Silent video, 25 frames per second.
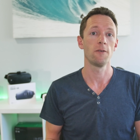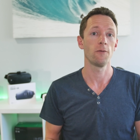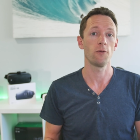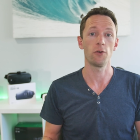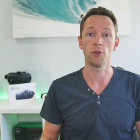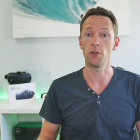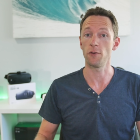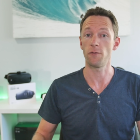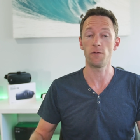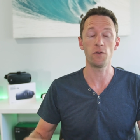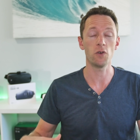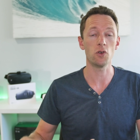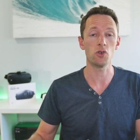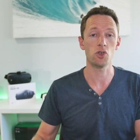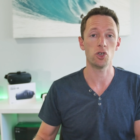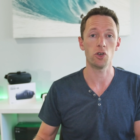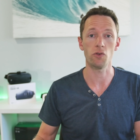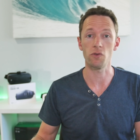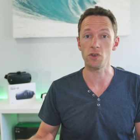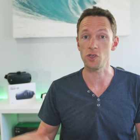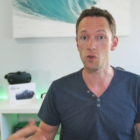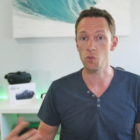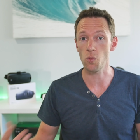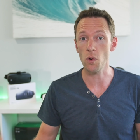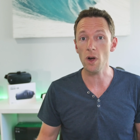for the
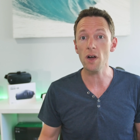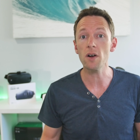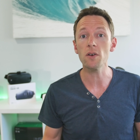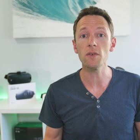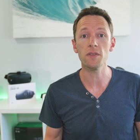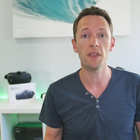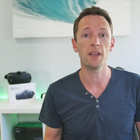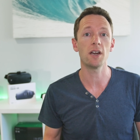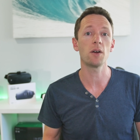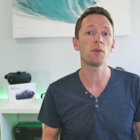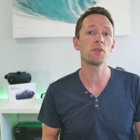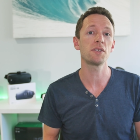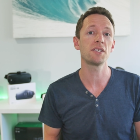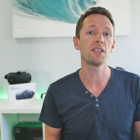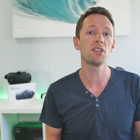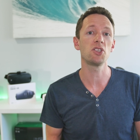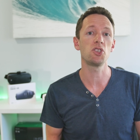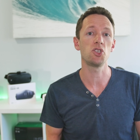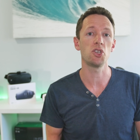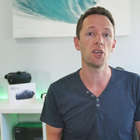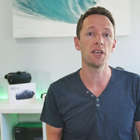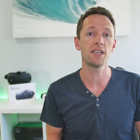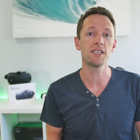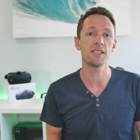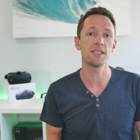future as well, then I would
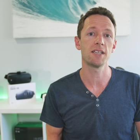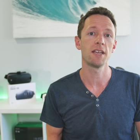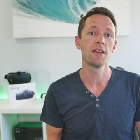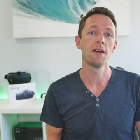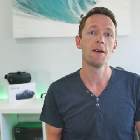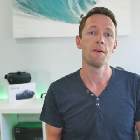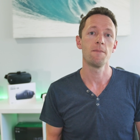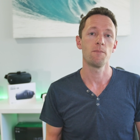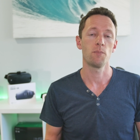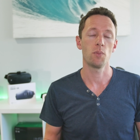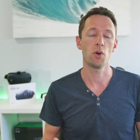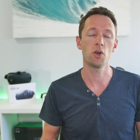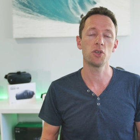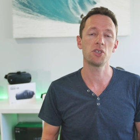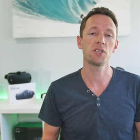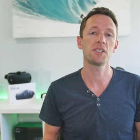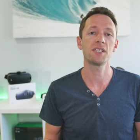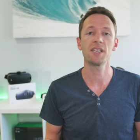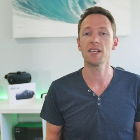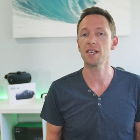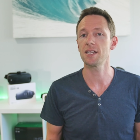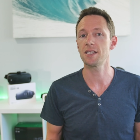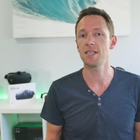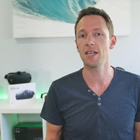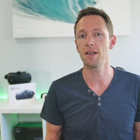suggest
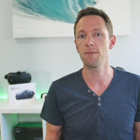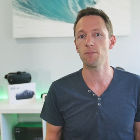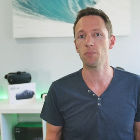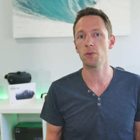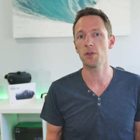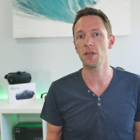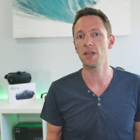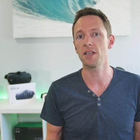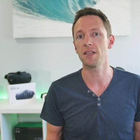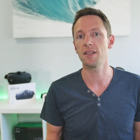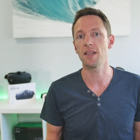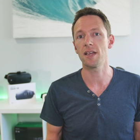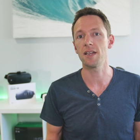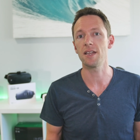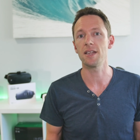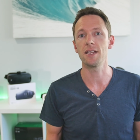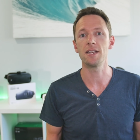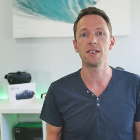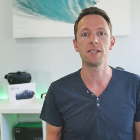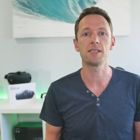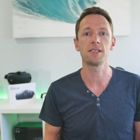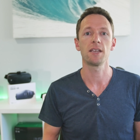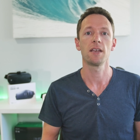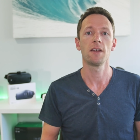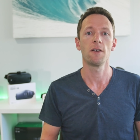purchasing a template that
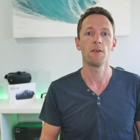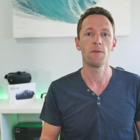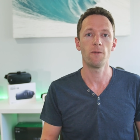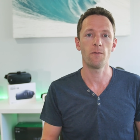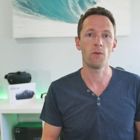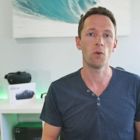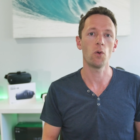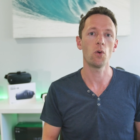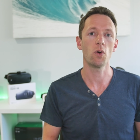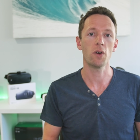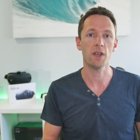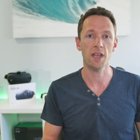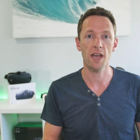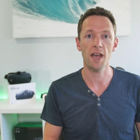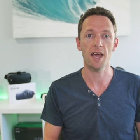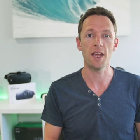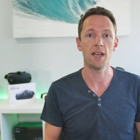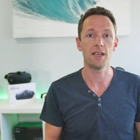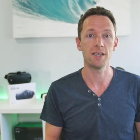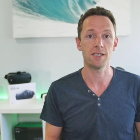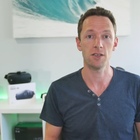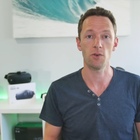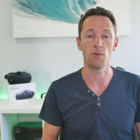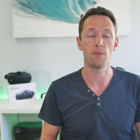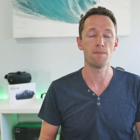is
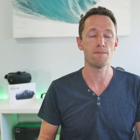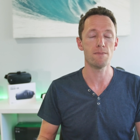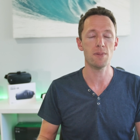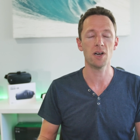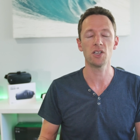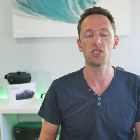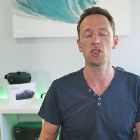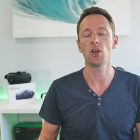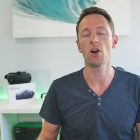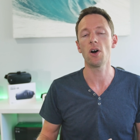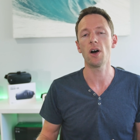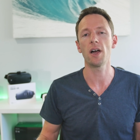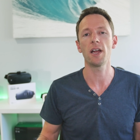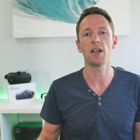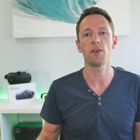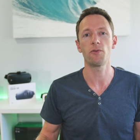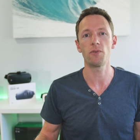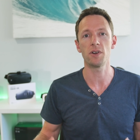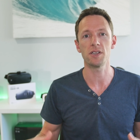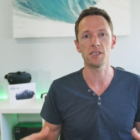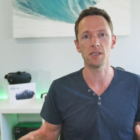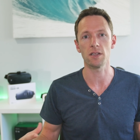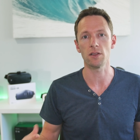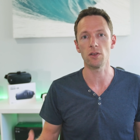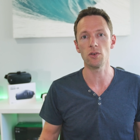4K, so a much higher
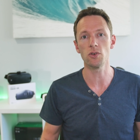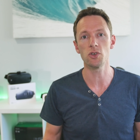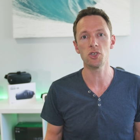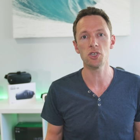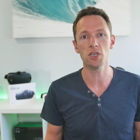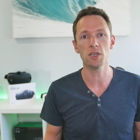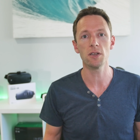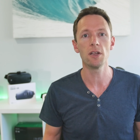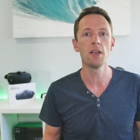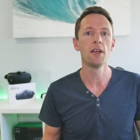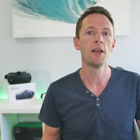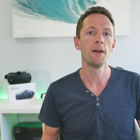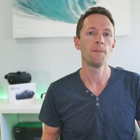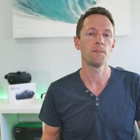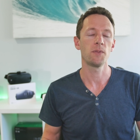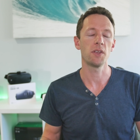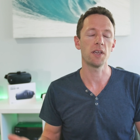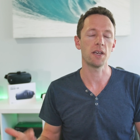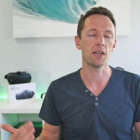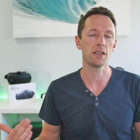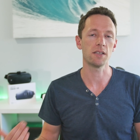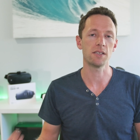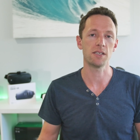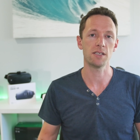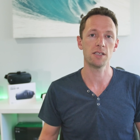resolution. You
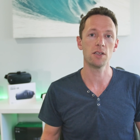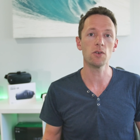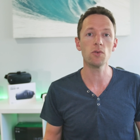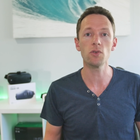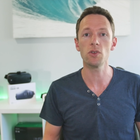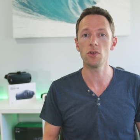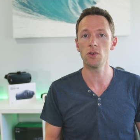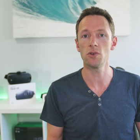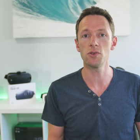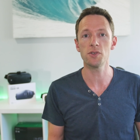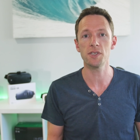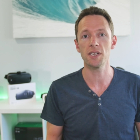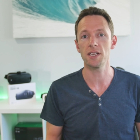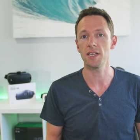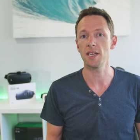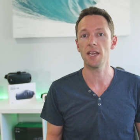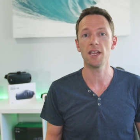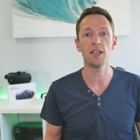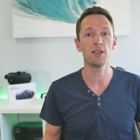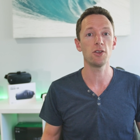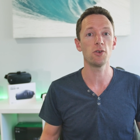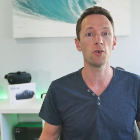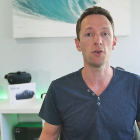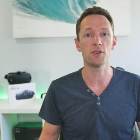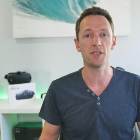can still use it
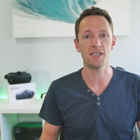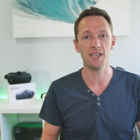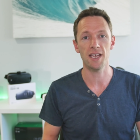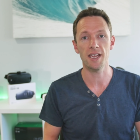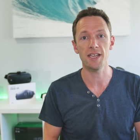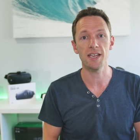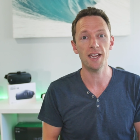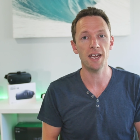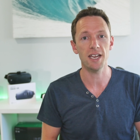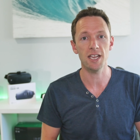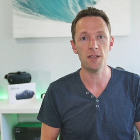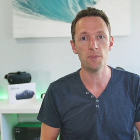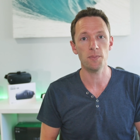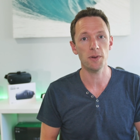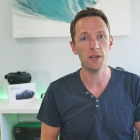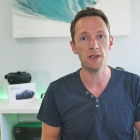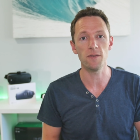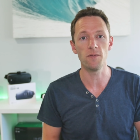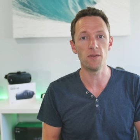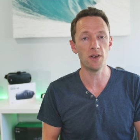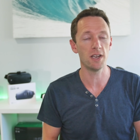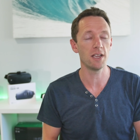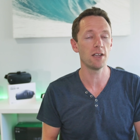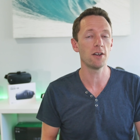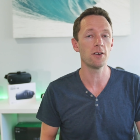in your
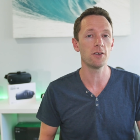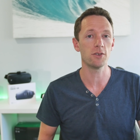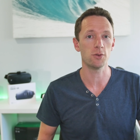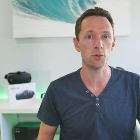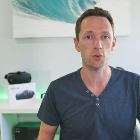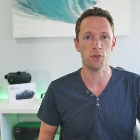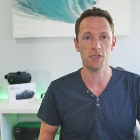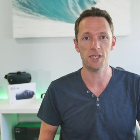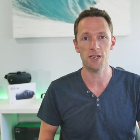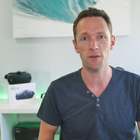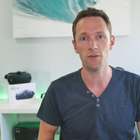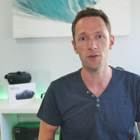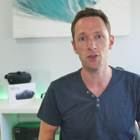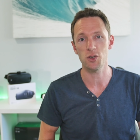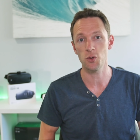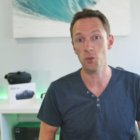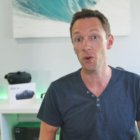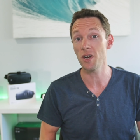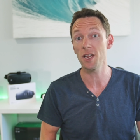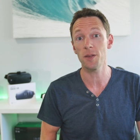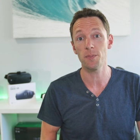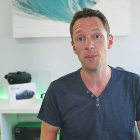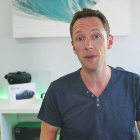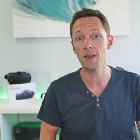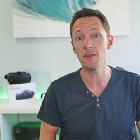1080p videos or
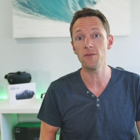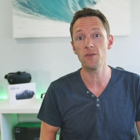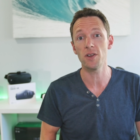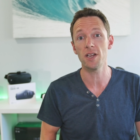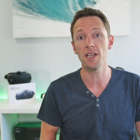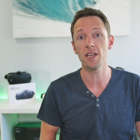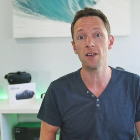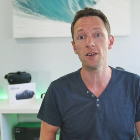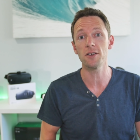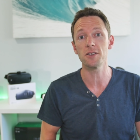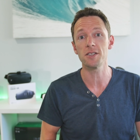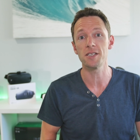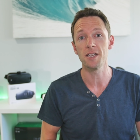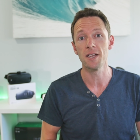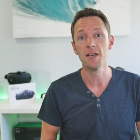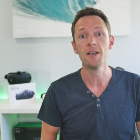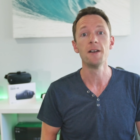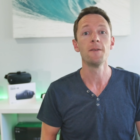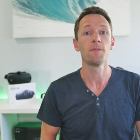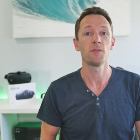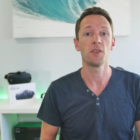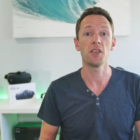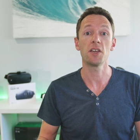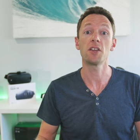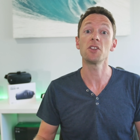720p videos.
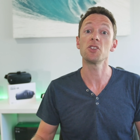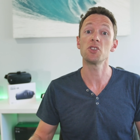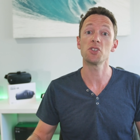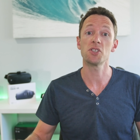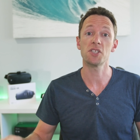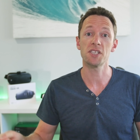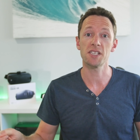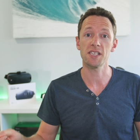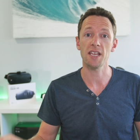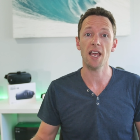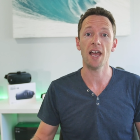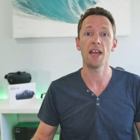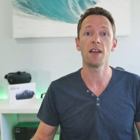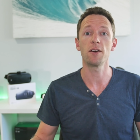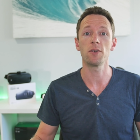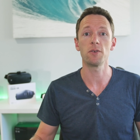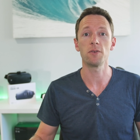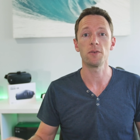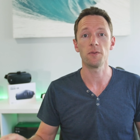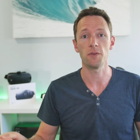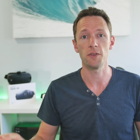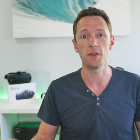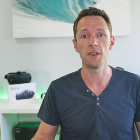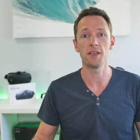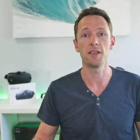You can just
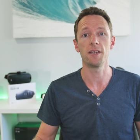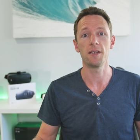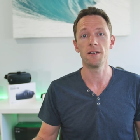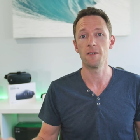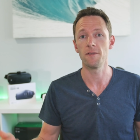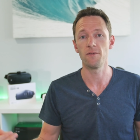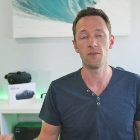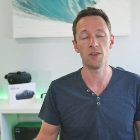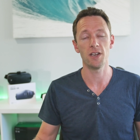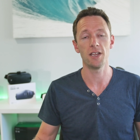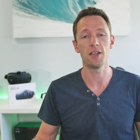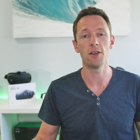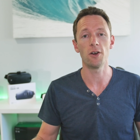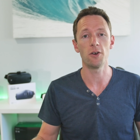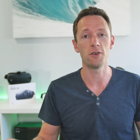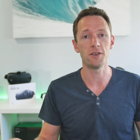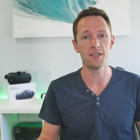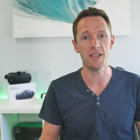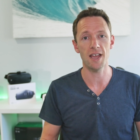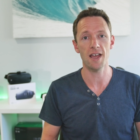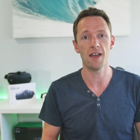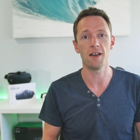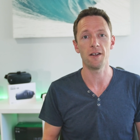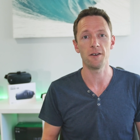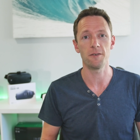scale the video
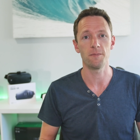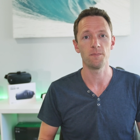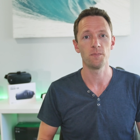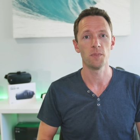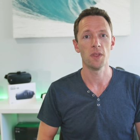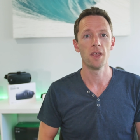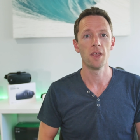down.